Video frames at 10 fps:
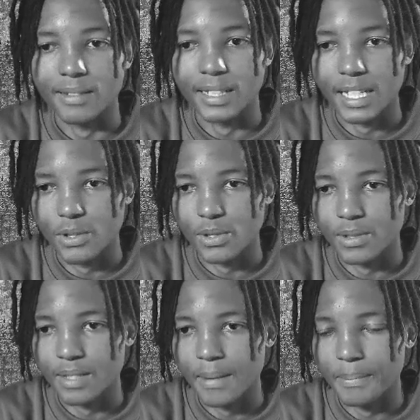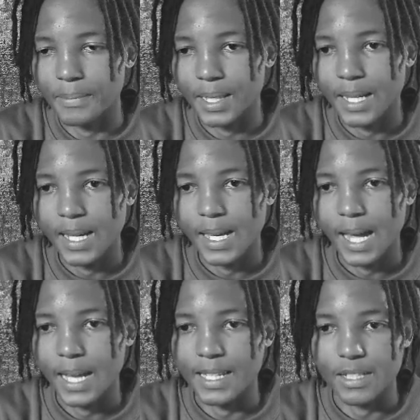I guess you would say.
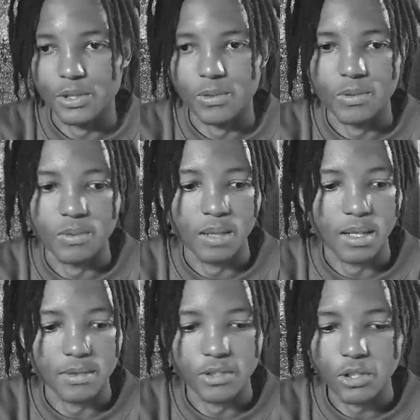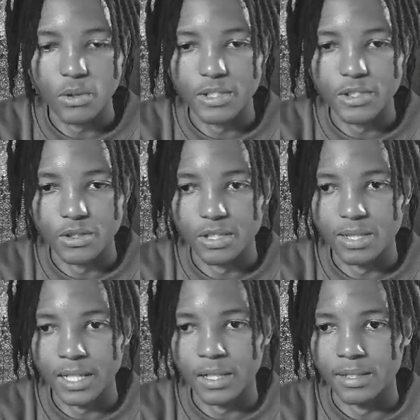And yeah, to show it, you can just
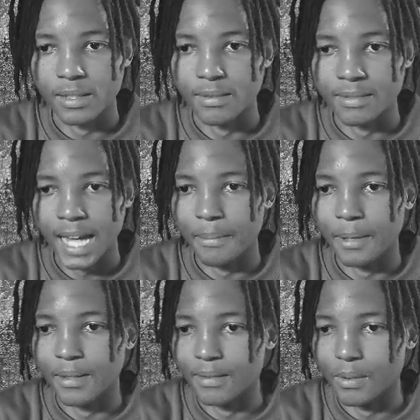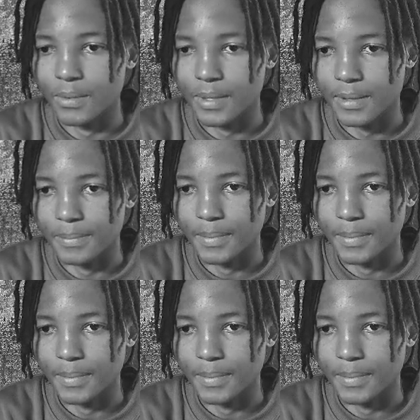click on the tab button over here.